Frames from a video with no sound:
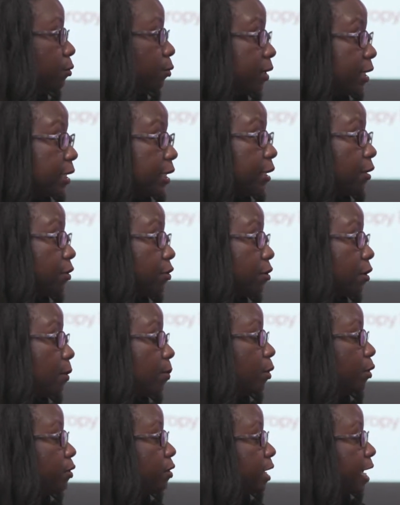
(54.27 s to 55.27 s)
three years
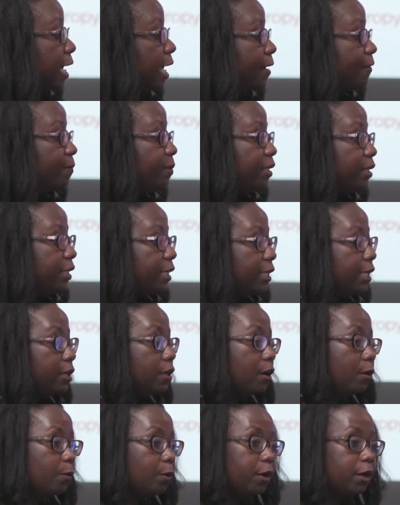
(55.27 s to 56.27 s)
almost, I have been leading
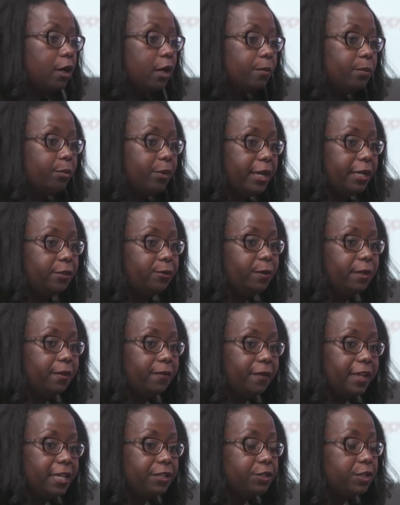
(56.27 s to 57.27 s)
our work on breakthrough
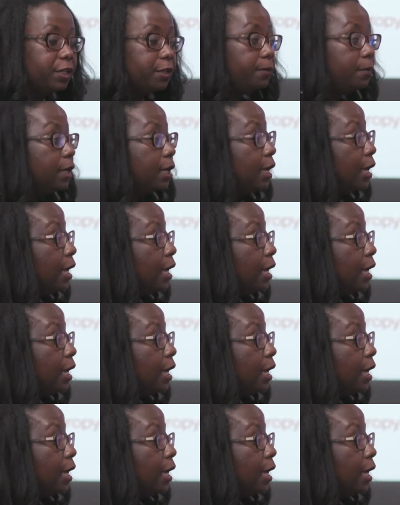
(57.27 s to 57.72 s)
innovation.